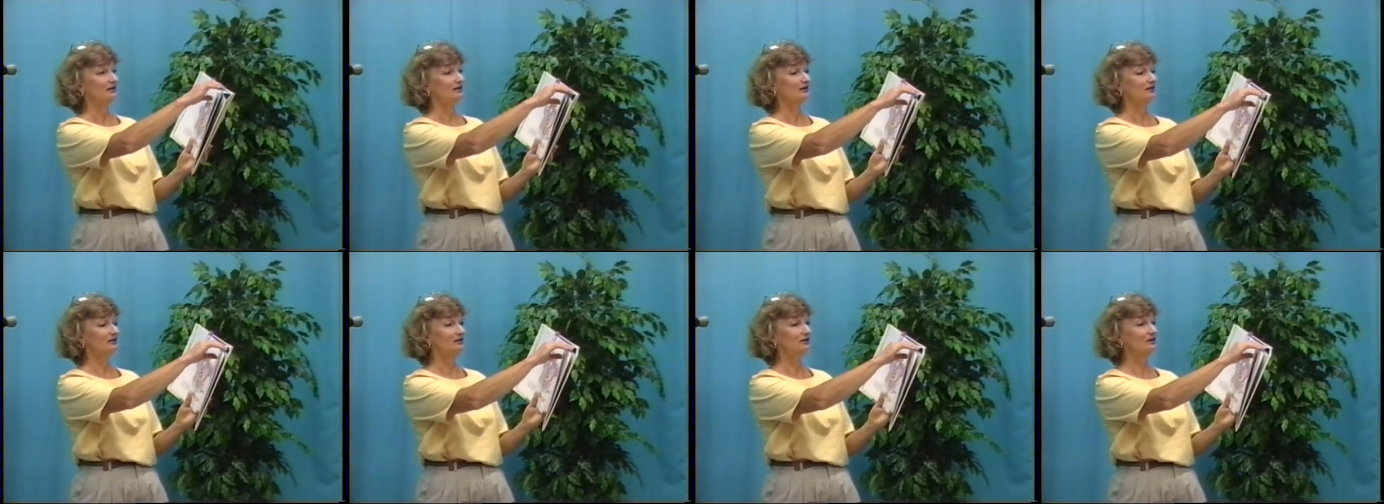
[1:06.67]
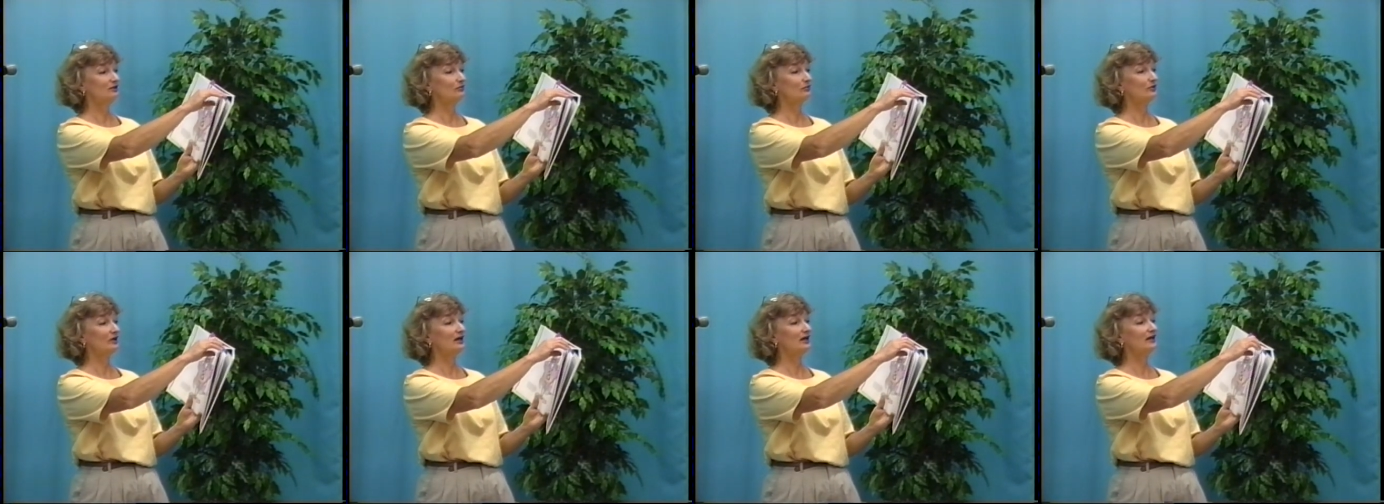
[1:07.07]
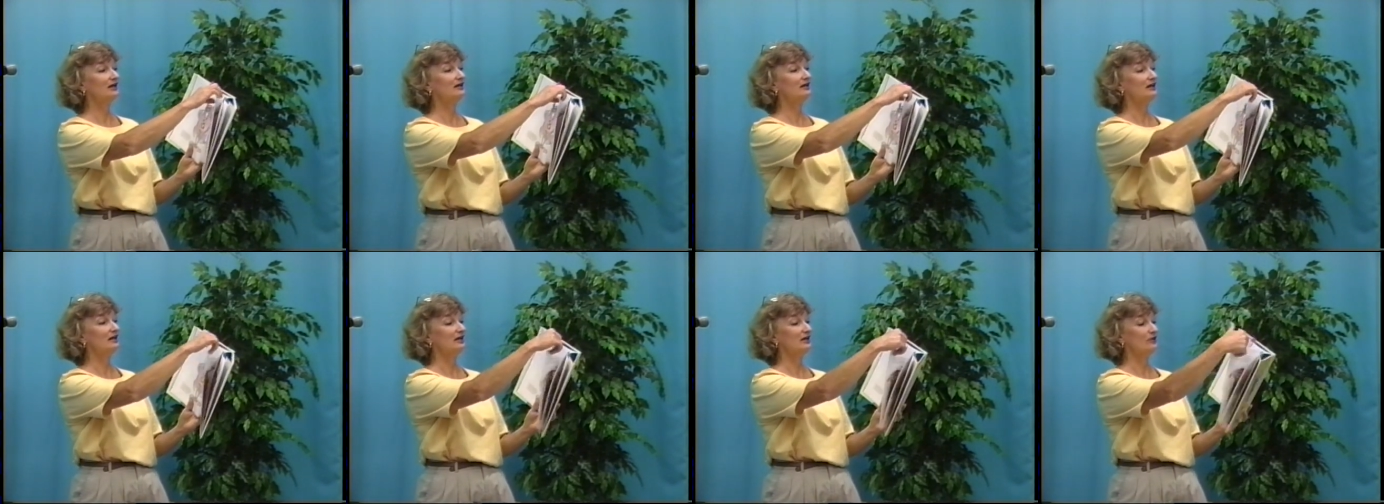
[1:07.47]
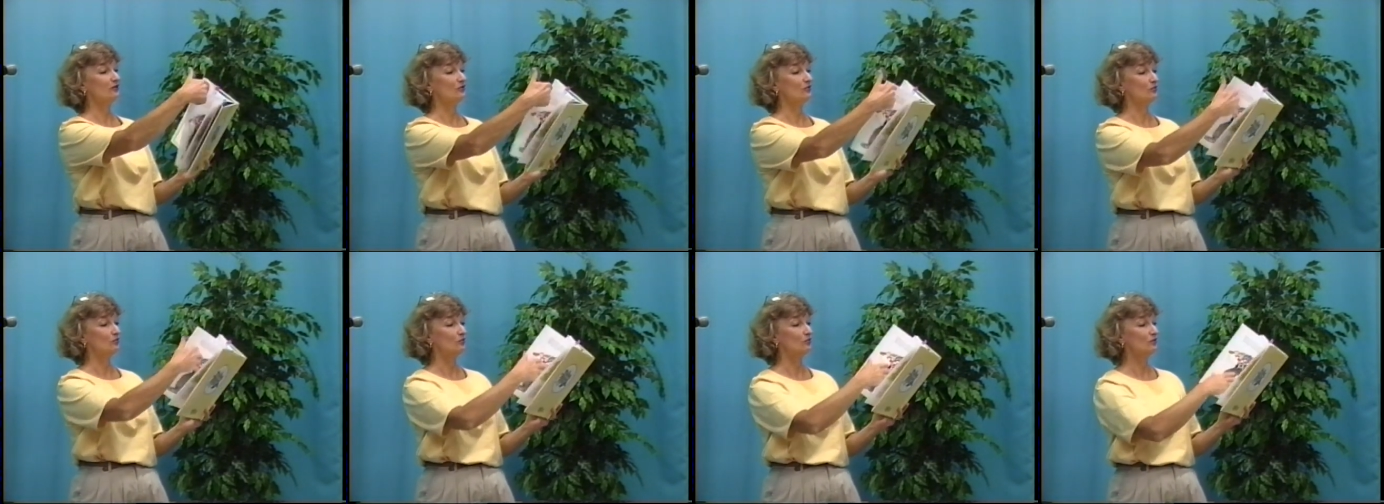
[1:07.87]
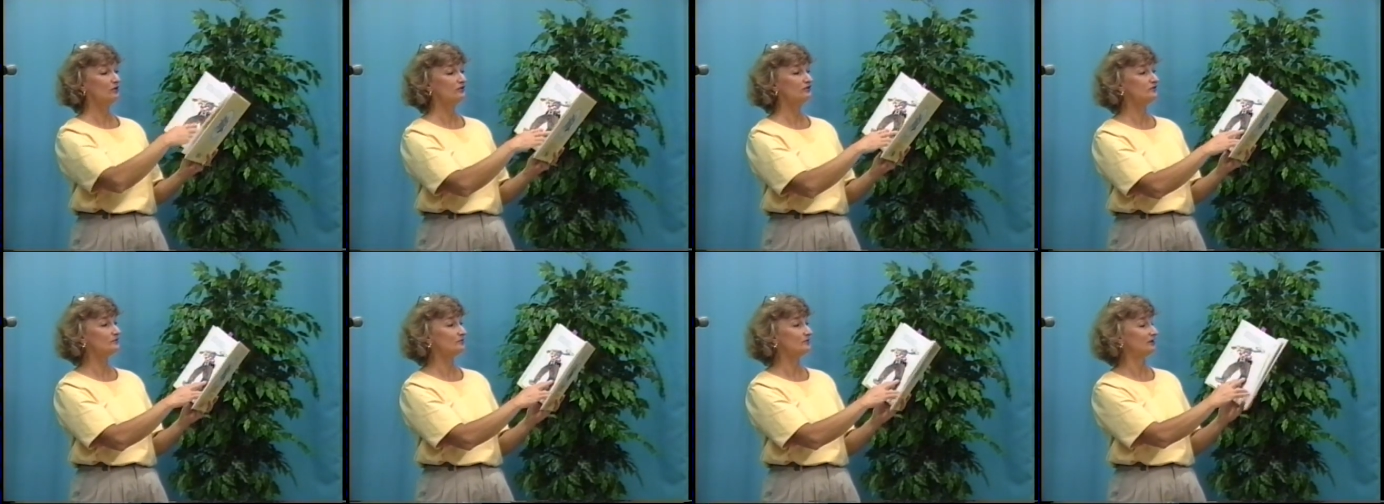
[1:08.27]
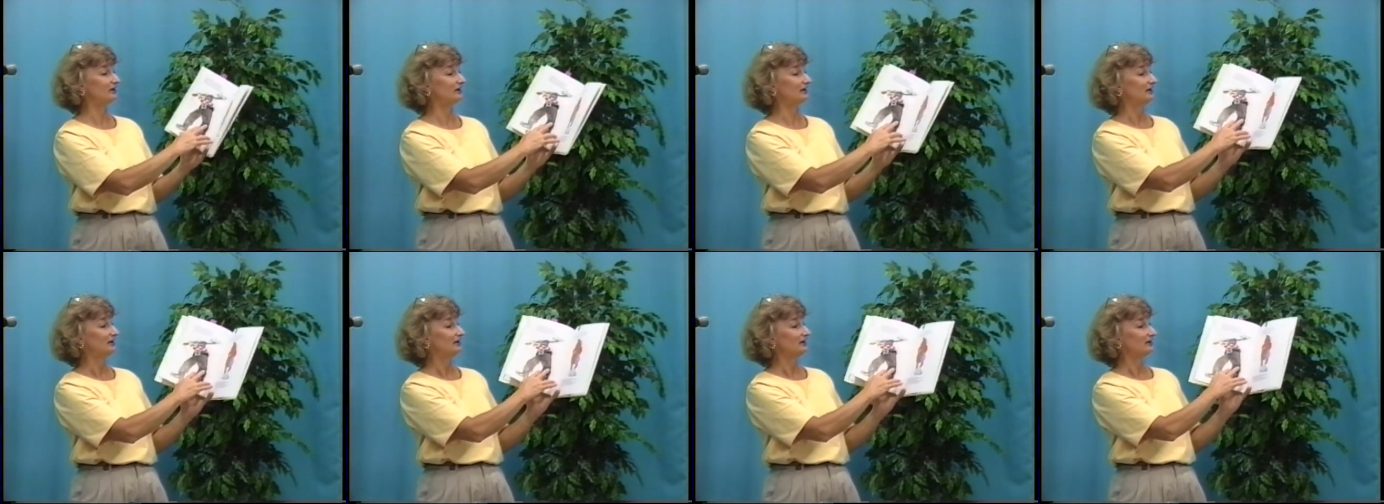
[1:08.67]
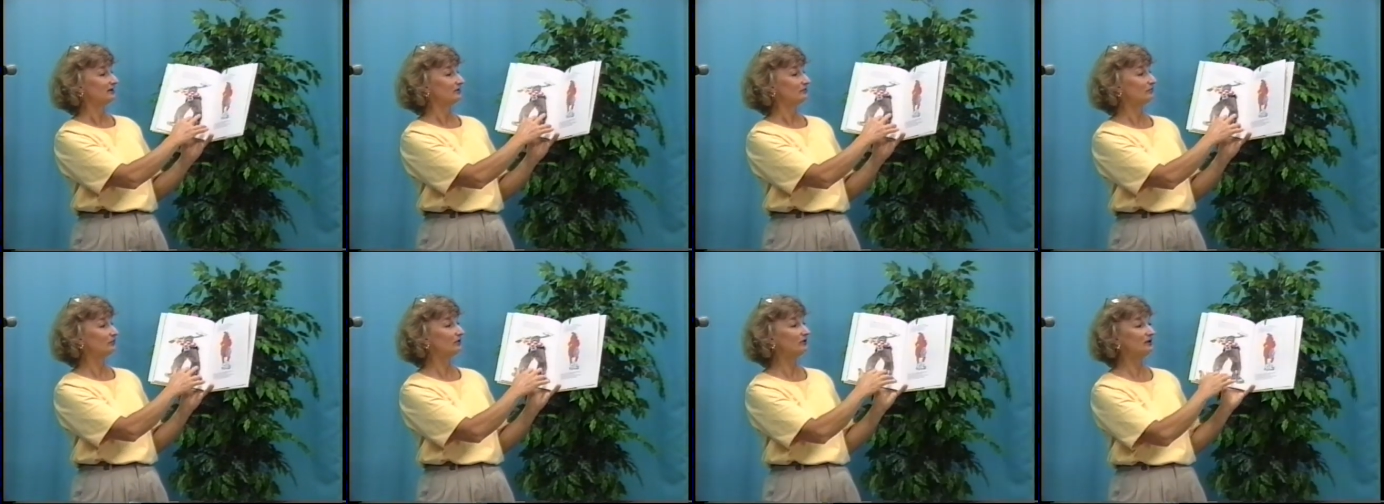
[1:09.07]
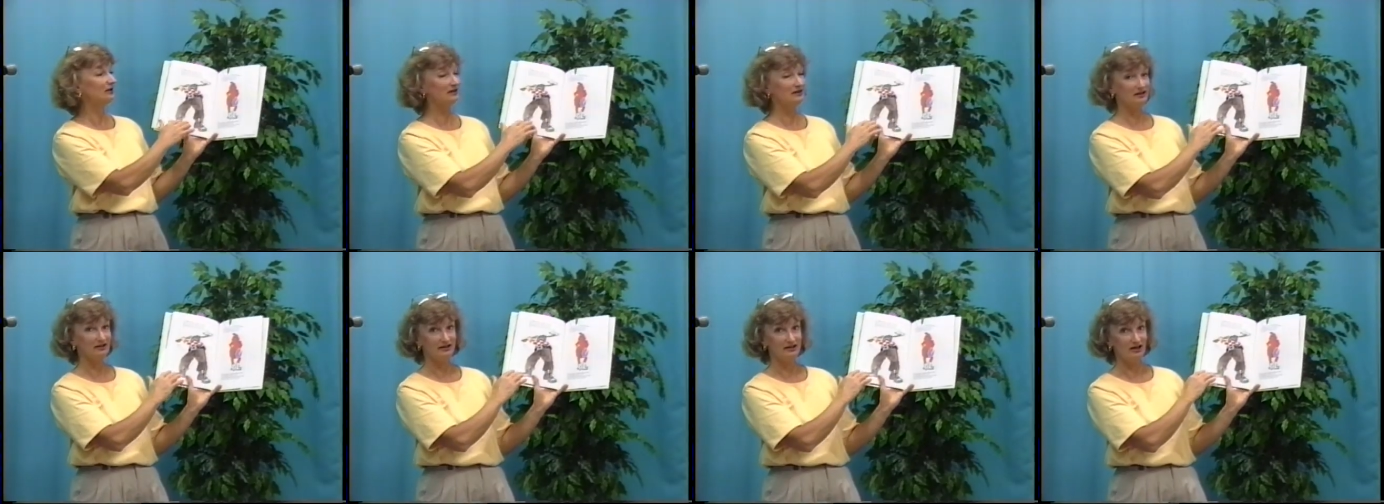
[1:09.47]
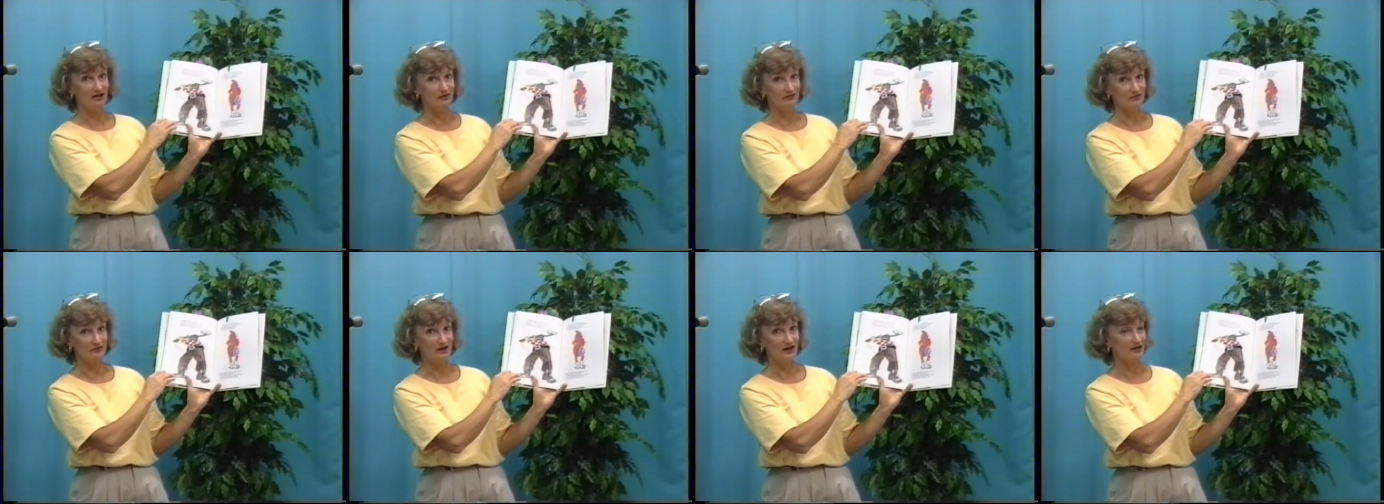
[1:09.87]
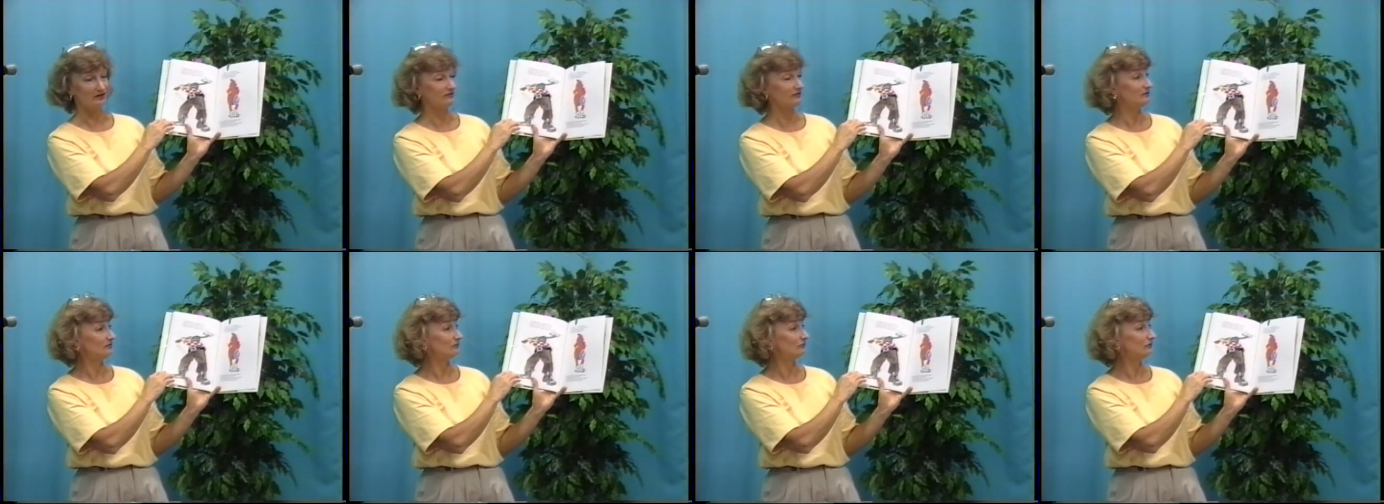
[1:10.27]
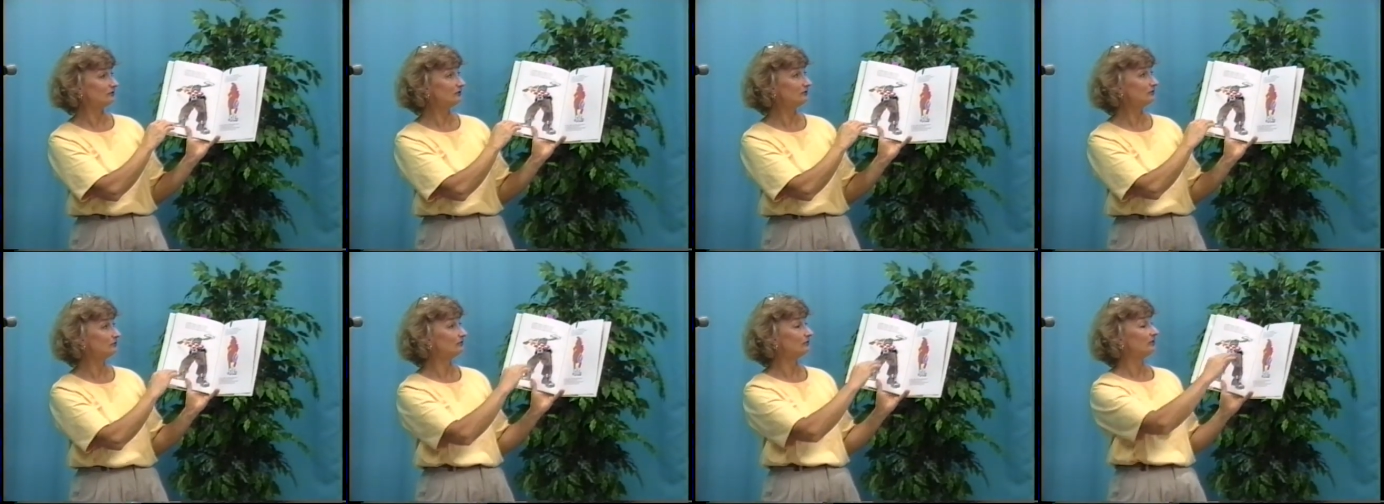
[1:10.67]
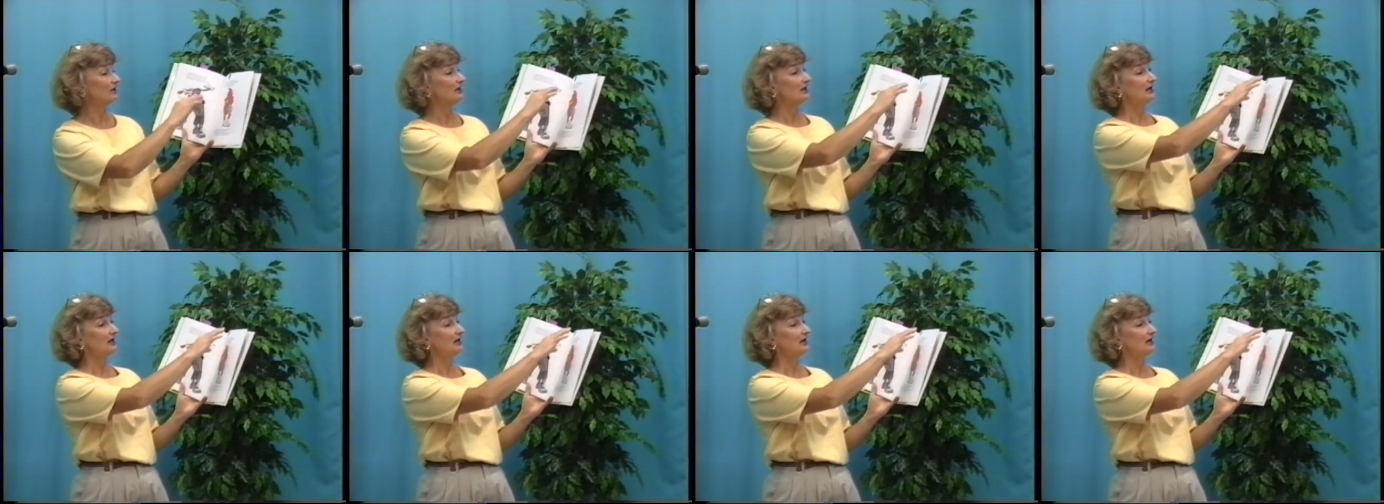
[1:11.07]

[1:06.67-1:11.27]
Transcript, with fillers: Little Red and the woodsman completely outfox him, too.